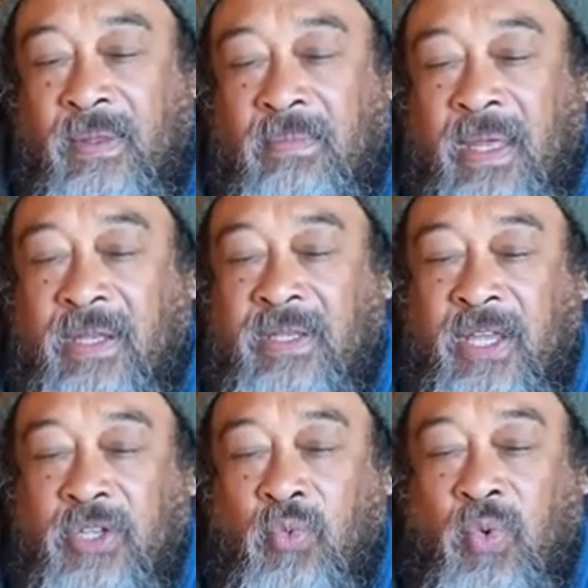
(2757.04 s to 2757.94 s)

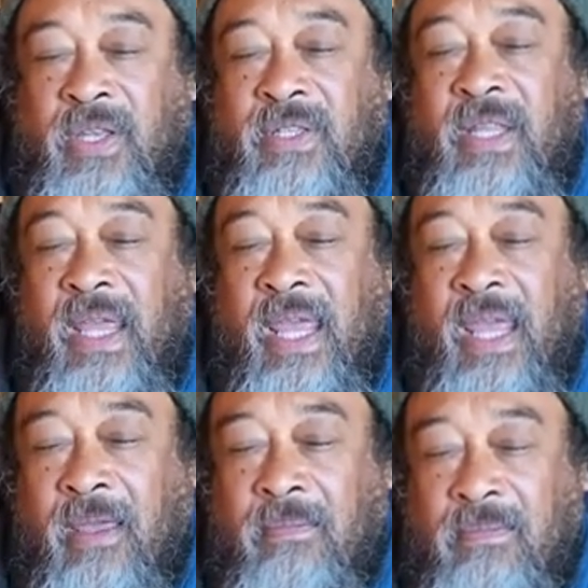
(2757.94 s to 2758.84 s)
Meditation, what is the
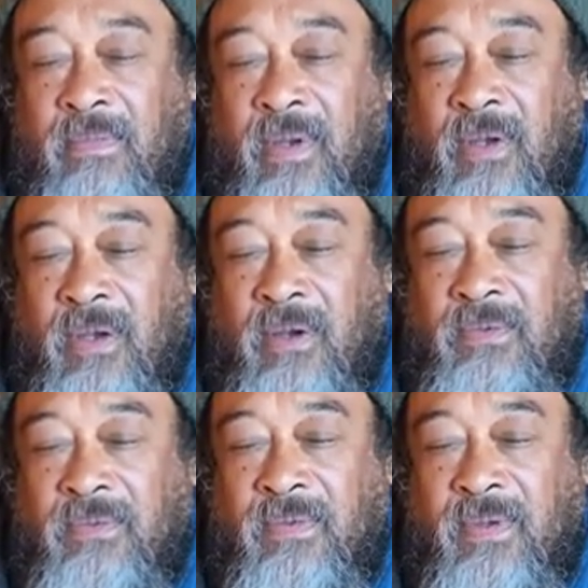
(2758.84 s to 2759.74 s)
aim
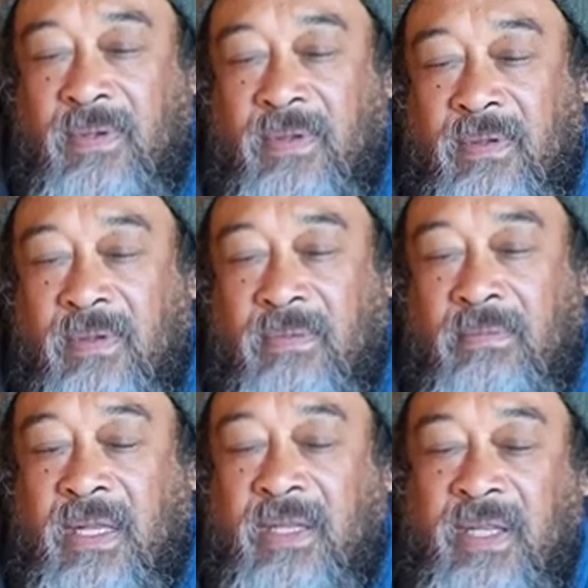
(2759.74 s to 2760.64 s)
of
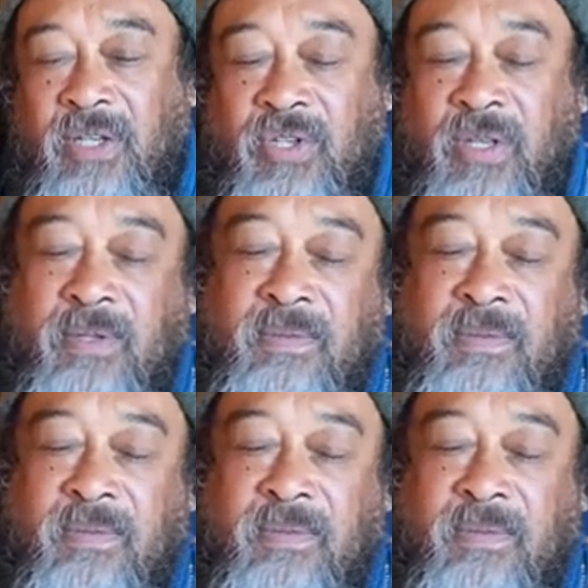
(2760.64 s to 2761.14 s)
meditation?